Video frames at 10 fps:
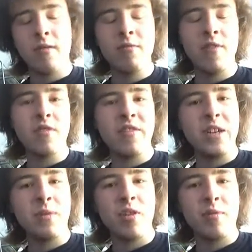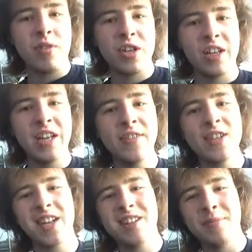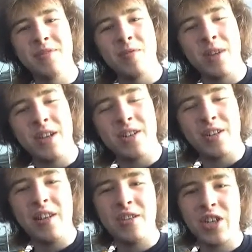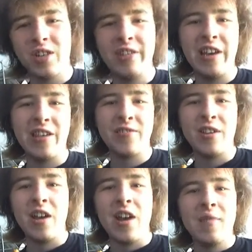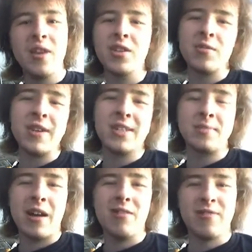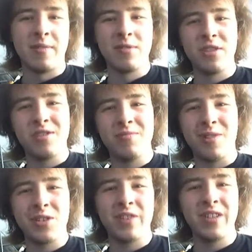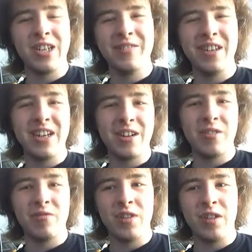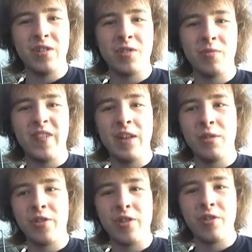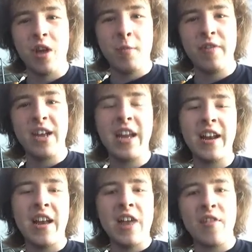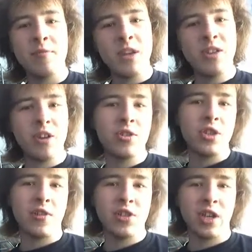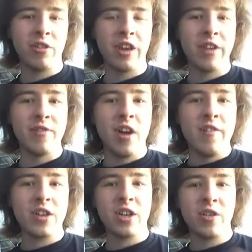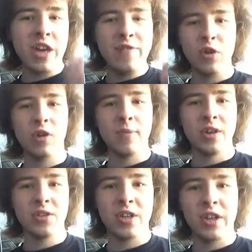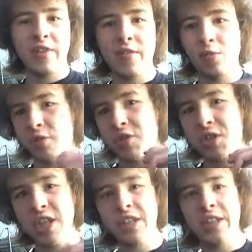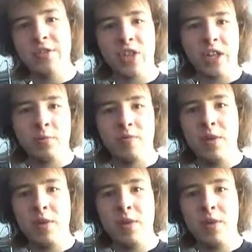whether I really want to be watching A League of Gentlemen repeat on Channel Dave, because it wastes power if I'm just watching the TV and I don't really want to. But then again, if everybody turns off Channel Dave, then Channel Dave will go bust, and if I ever want to see A League of Gentlemen